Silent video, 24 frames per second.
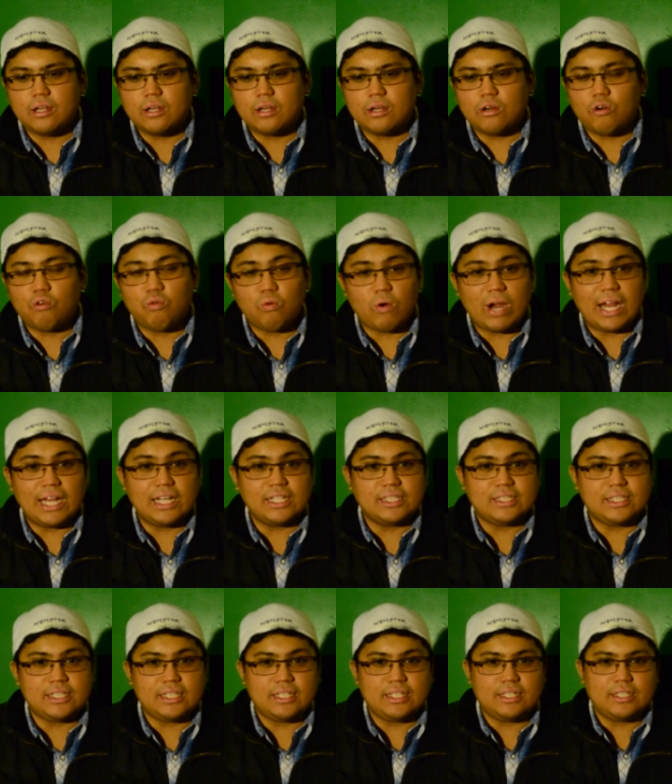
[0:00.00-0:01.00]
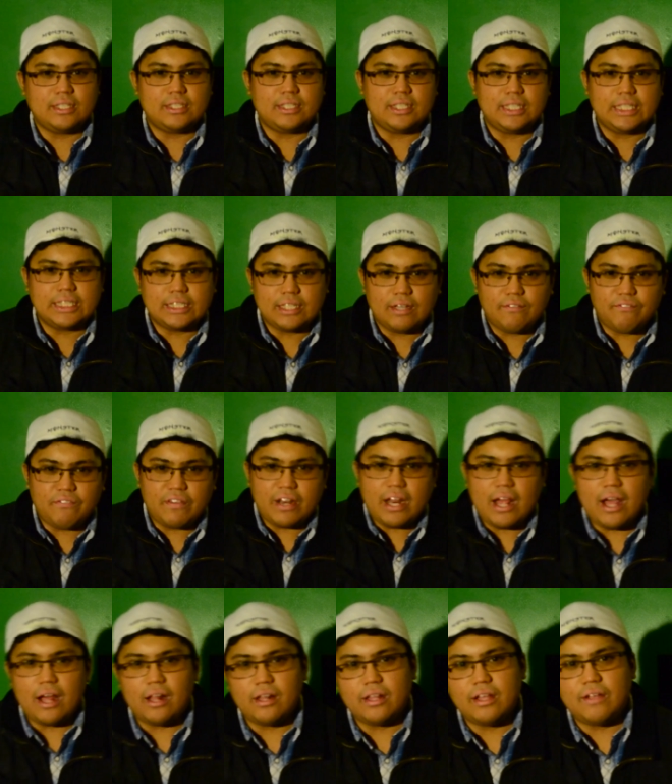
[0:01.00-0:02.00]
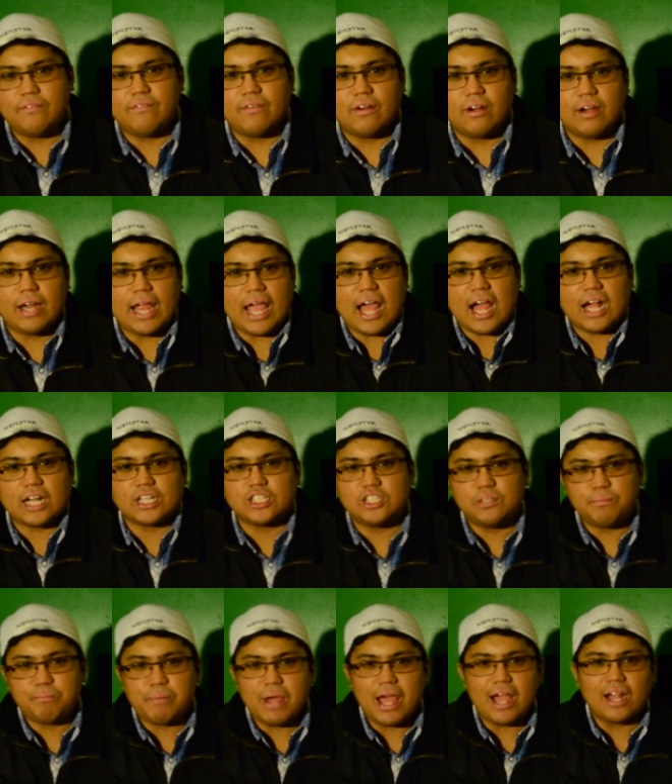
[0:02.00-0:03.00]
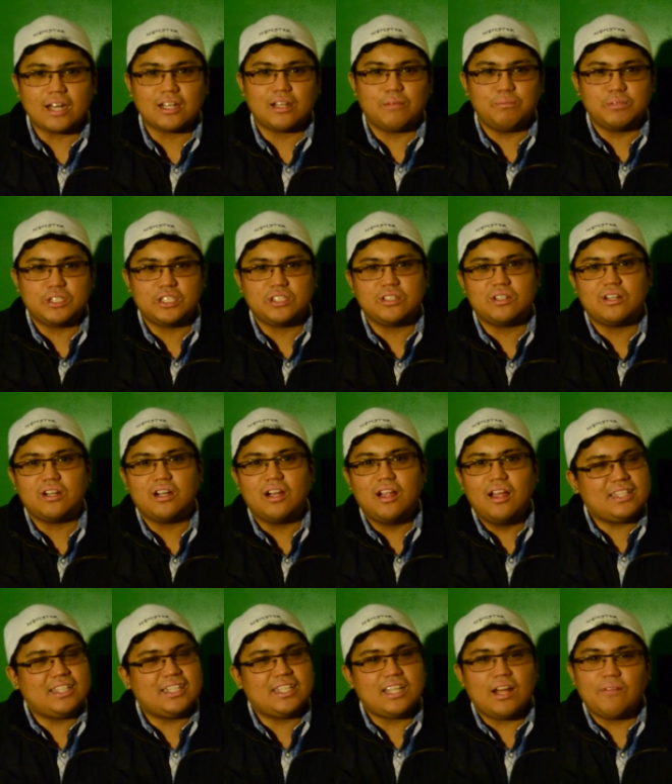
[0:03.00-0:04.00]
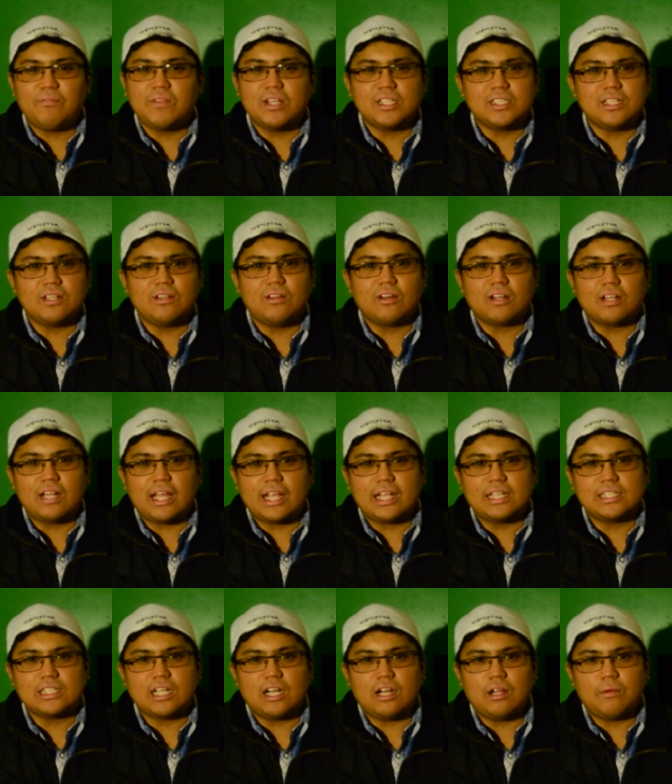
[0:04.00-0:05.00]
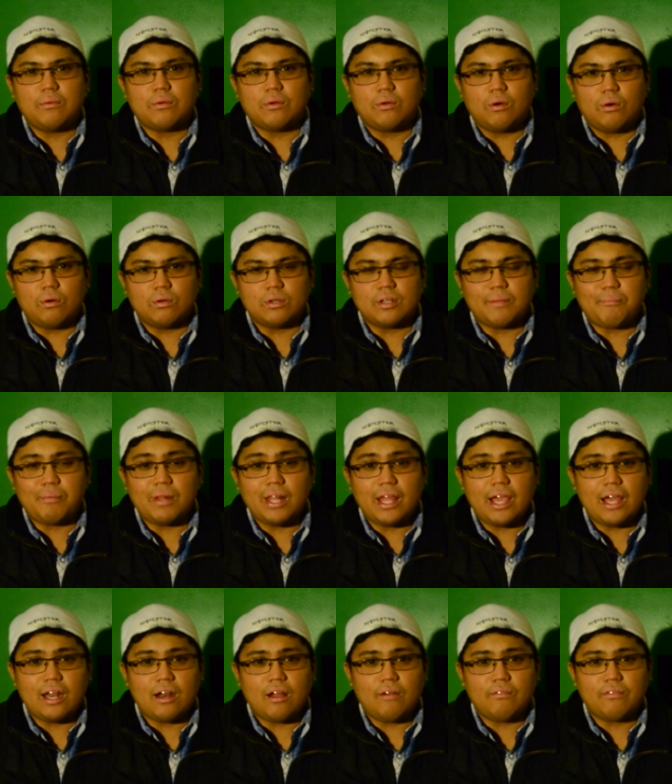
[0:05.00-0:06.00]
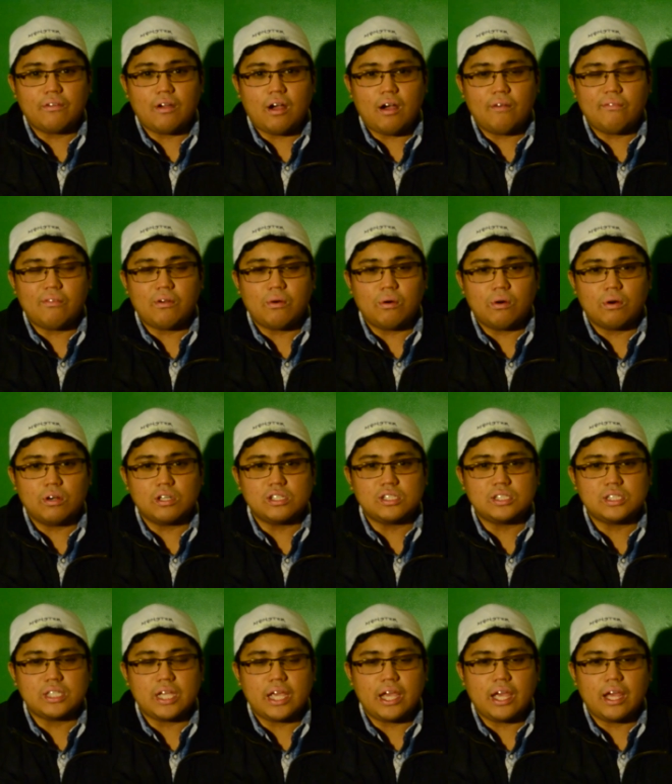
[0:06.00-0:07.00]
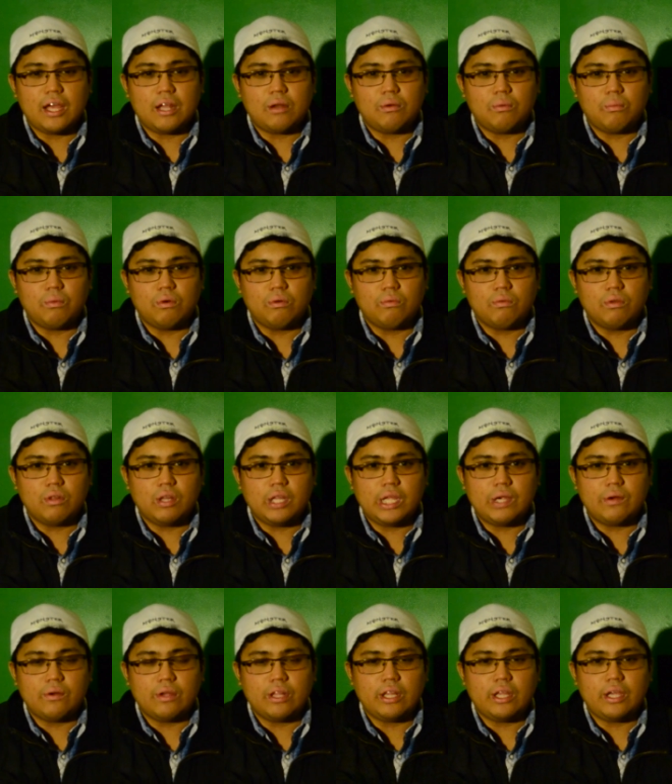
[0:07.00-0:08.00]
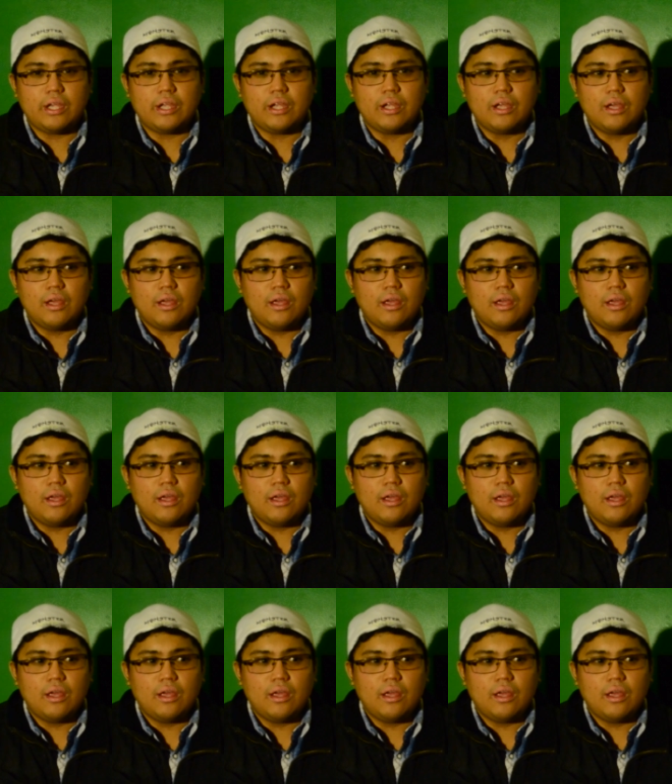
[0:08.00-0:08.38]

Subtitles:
crazy season finale, very action-packed, I'm sure. Stuff doesn't look like it's gonna go to plan, of course, and we're really,